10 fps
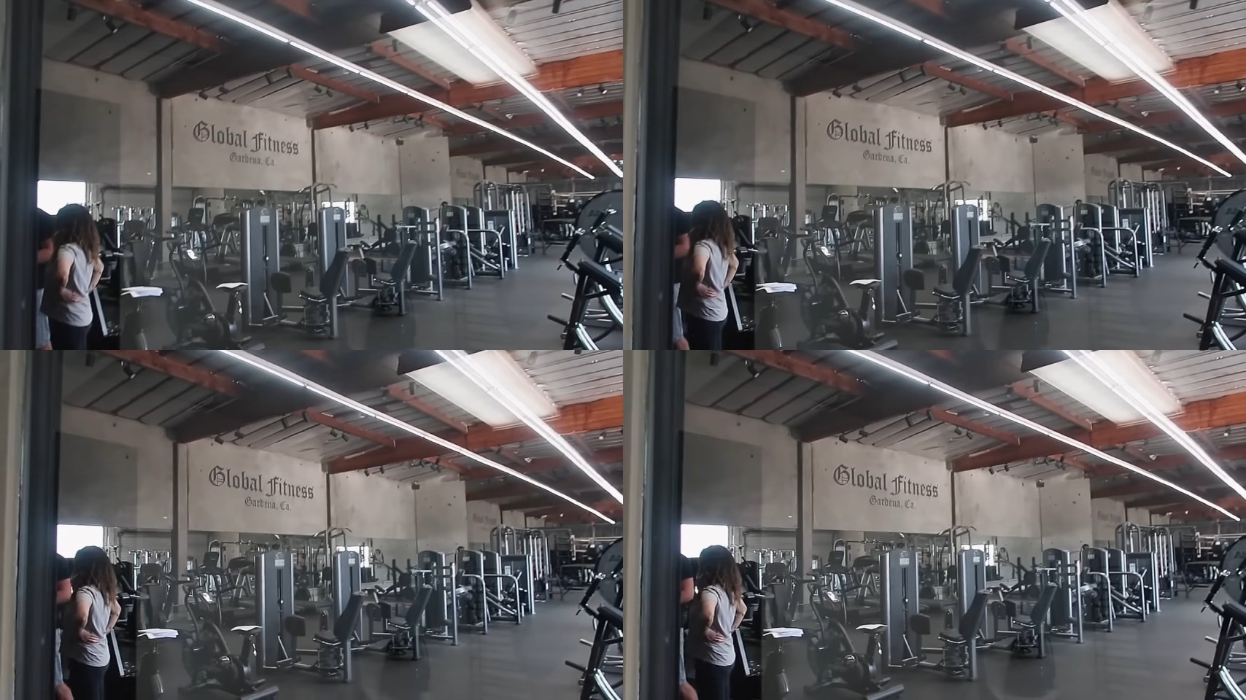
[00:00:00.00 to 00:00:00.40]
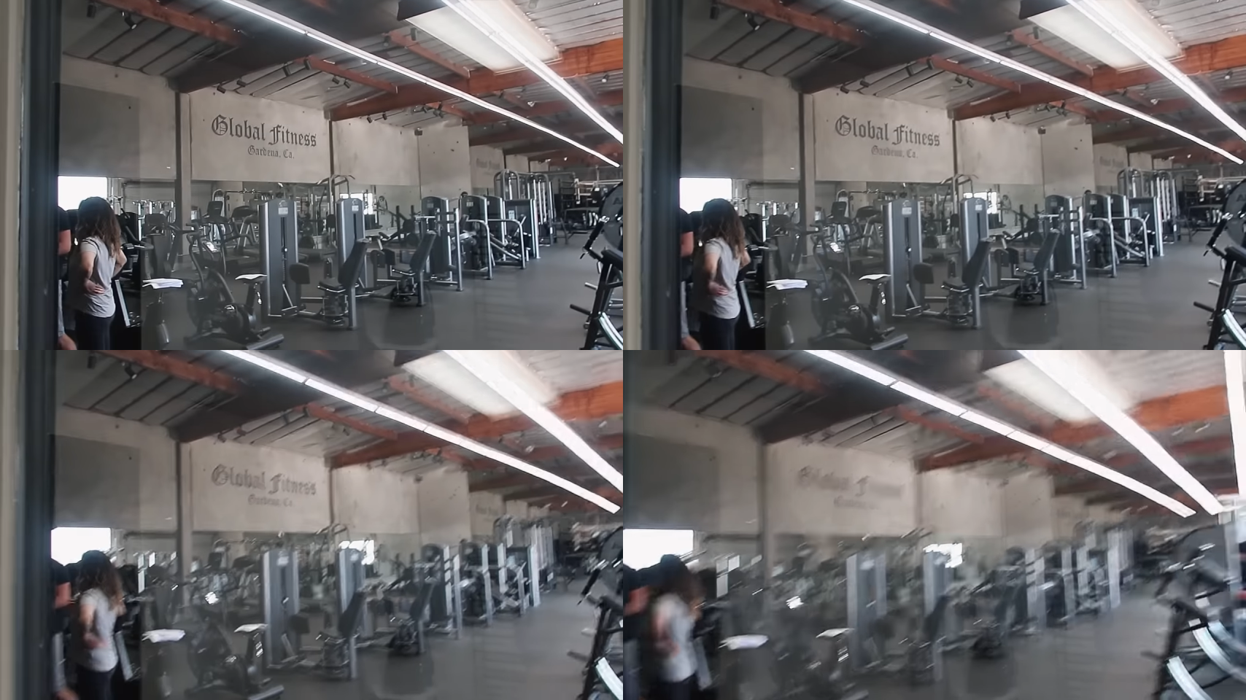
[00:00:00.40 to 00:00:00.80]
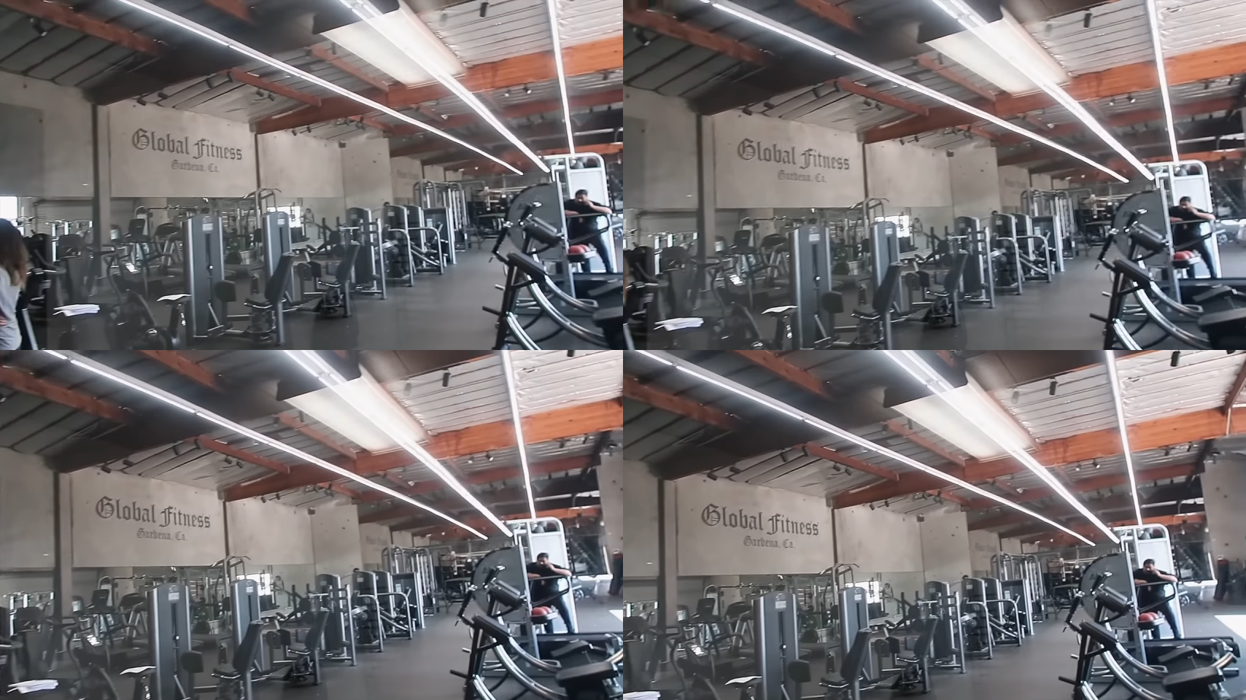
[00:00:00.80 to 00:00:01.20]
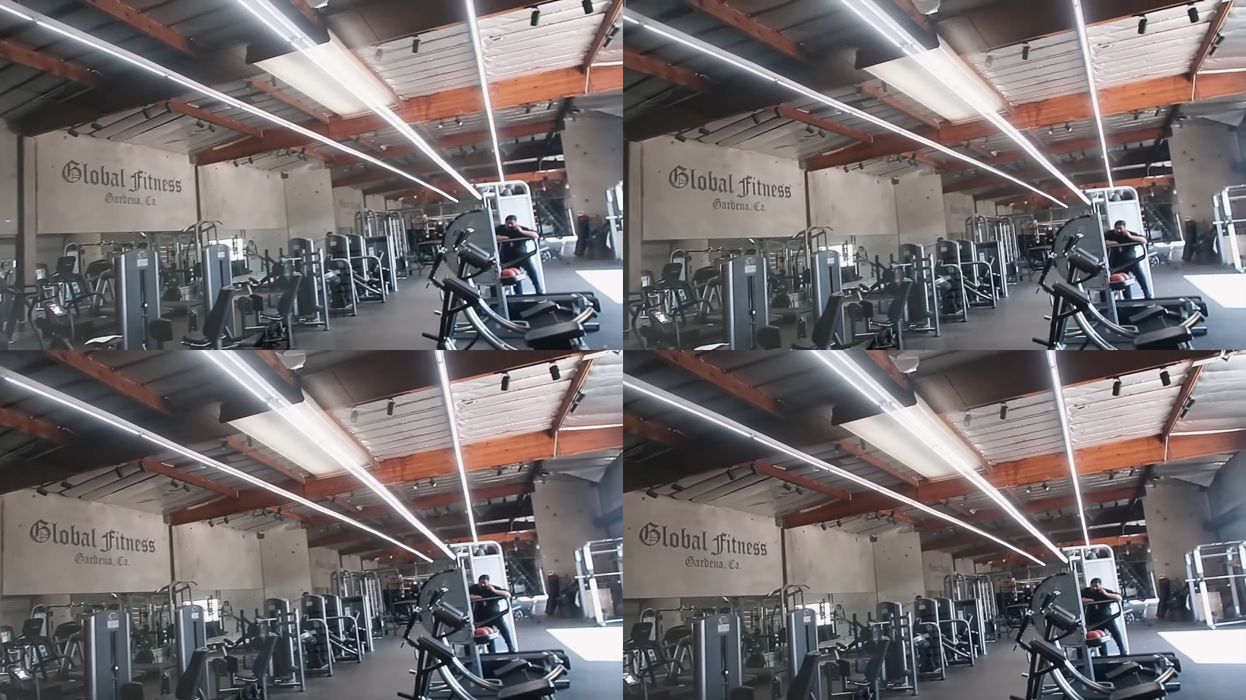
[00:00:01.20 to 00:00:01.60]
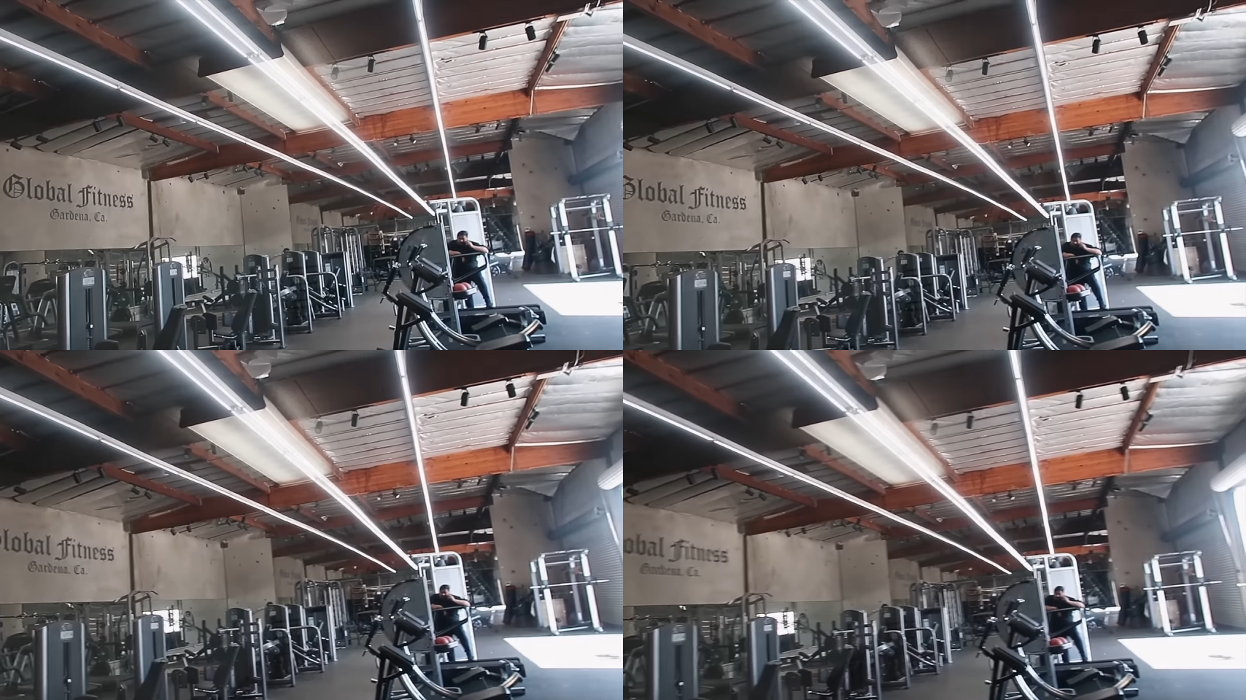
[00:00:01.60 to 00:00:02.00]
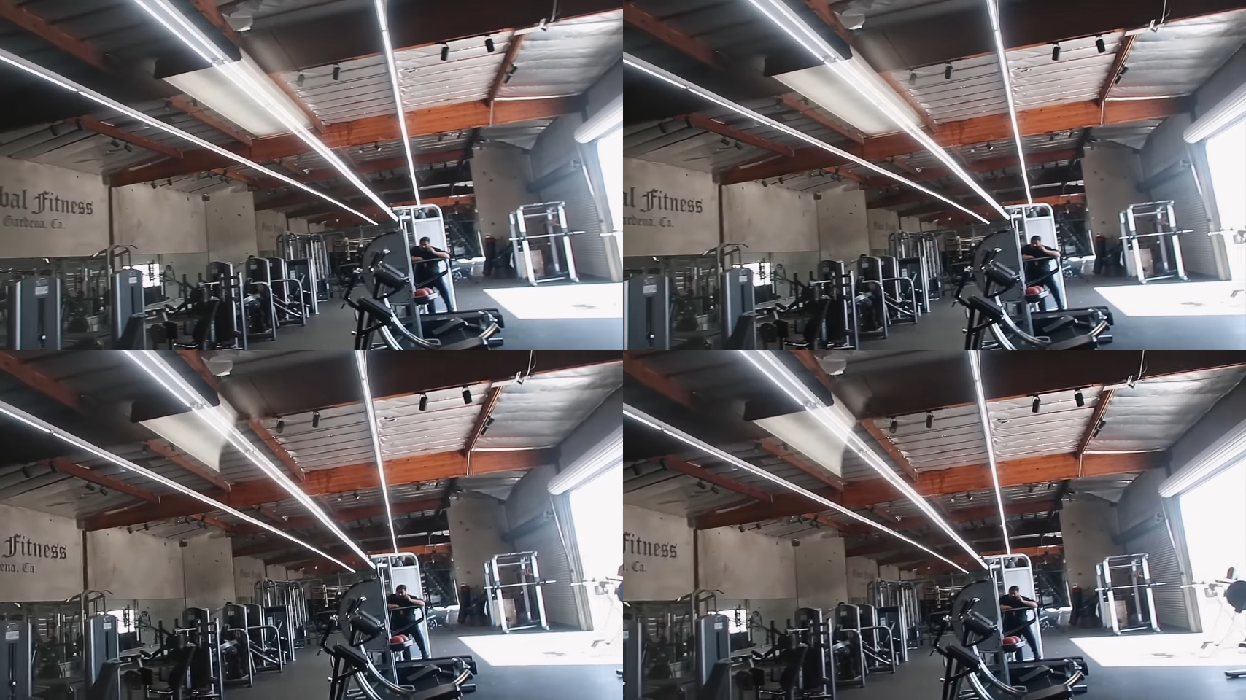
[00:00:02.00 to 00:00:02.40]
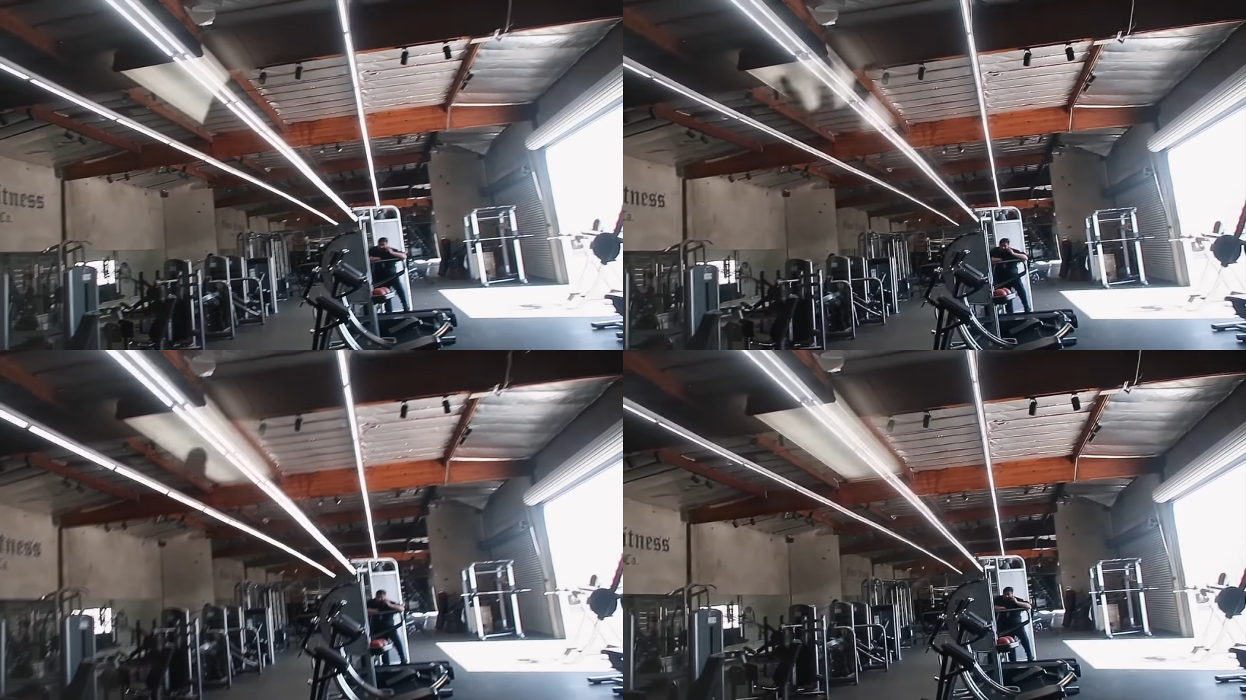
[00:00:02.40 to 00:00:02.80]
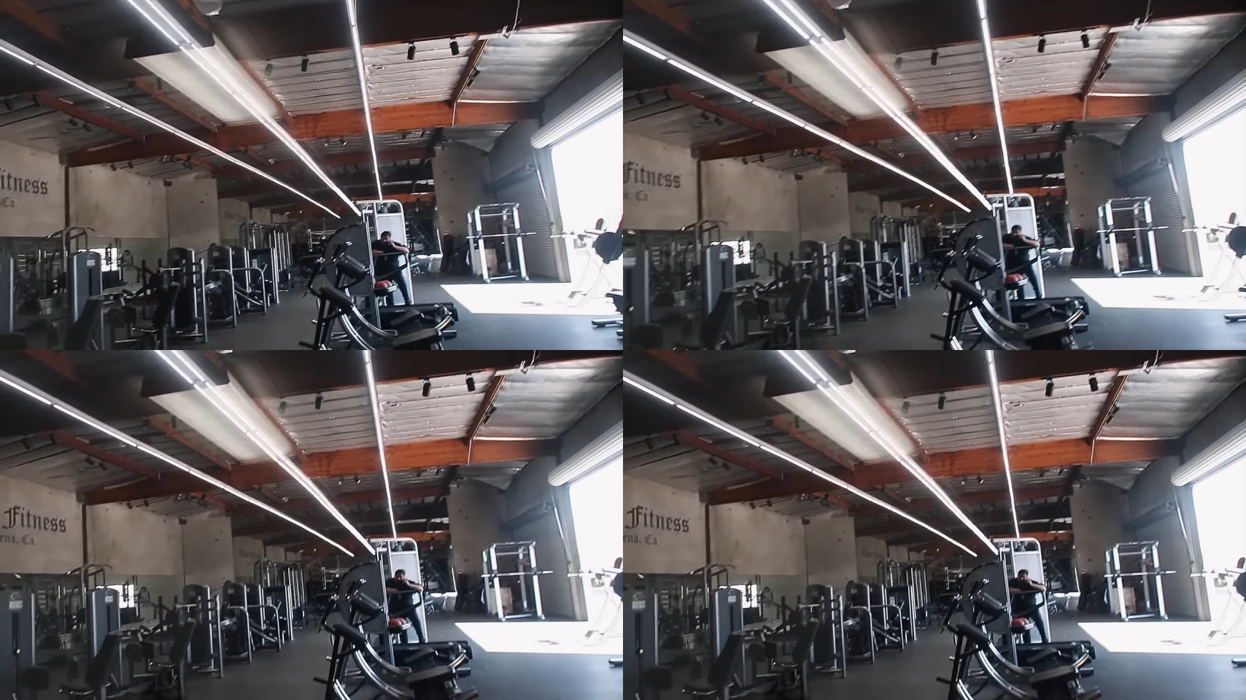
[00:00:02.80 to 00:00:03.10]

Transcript: No face is visible, so there are no lips to read.